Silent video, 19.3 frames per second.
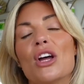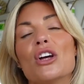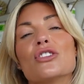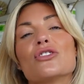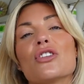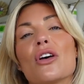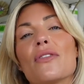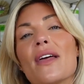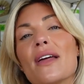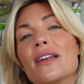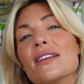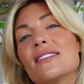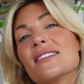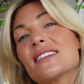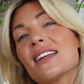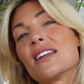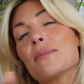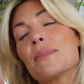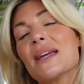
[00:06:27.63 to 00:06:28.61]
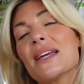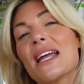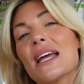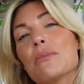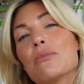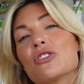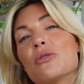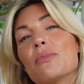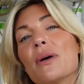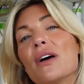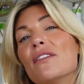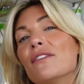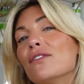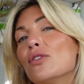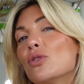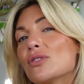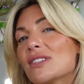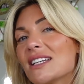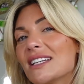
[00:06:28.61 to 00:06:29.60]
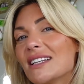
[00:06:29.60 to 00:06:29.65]
So then instead of being able to burn
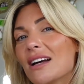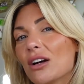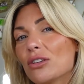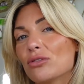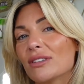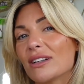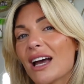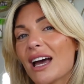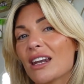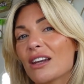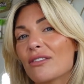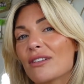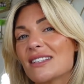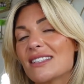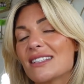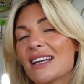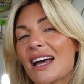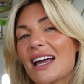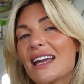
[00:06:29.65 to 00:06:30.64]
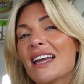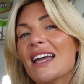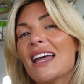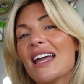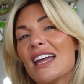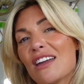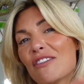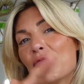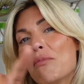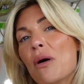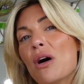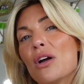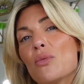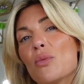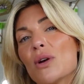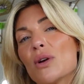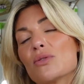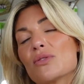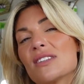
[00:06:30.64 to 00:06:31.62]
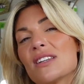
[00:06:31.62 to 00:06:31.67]
1,400 calories a day, if my
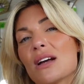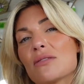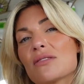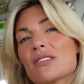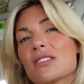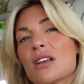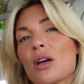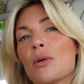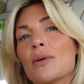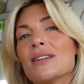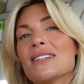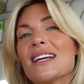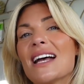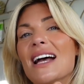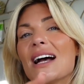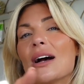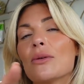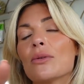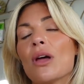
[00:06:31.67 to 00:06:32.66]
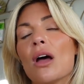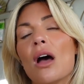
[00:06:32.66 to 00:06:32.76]
wheel's now slowing down,